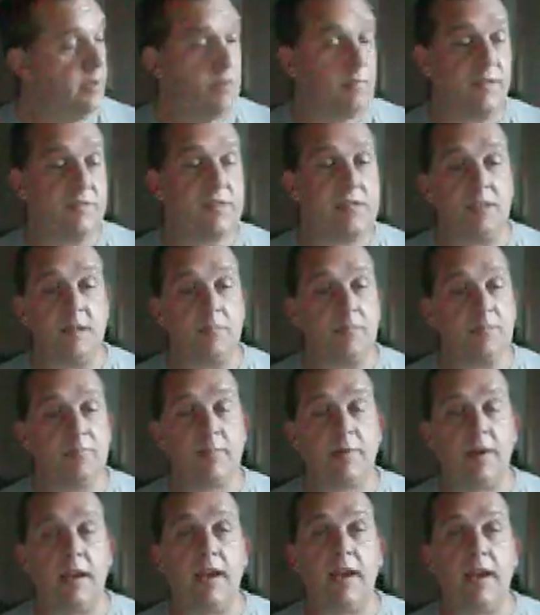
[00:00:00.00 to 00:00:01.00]
Obviously you can
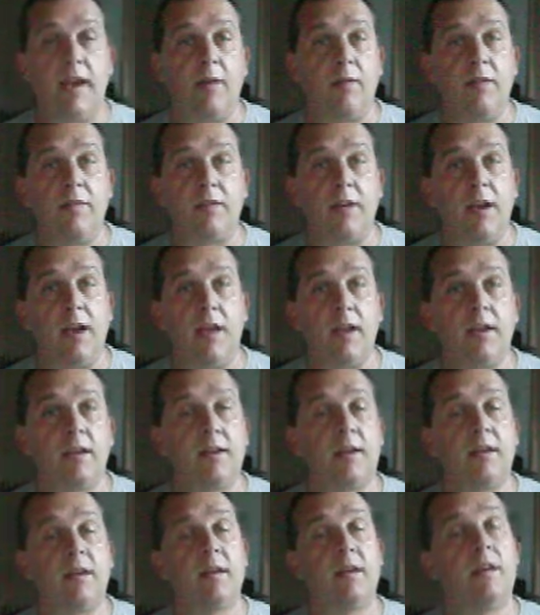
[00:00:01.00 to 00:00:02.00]
play it however you like.
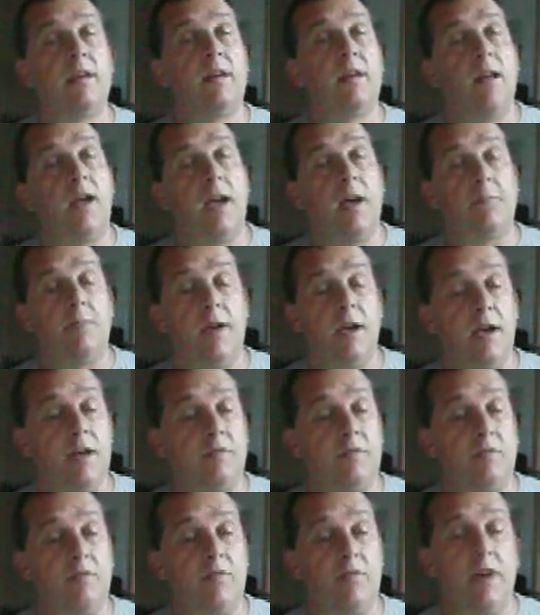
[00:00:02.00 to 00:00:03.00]

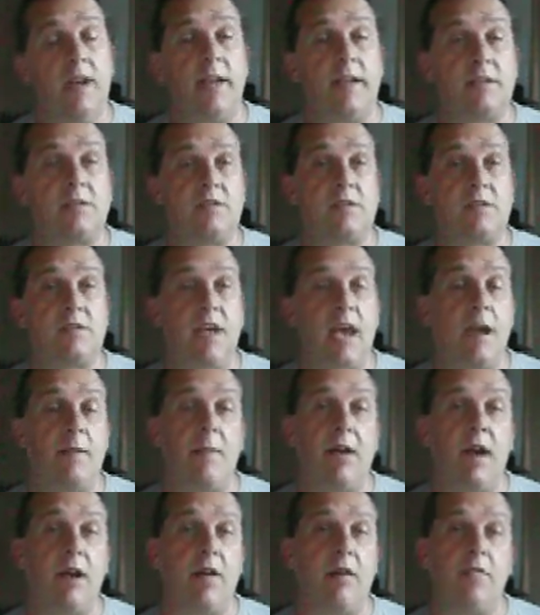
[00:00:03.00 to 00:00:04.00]
And really it just came
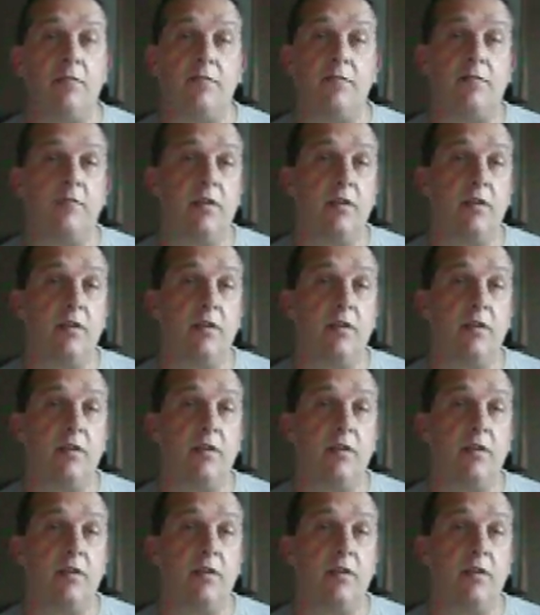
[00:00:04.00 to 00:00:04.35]
out of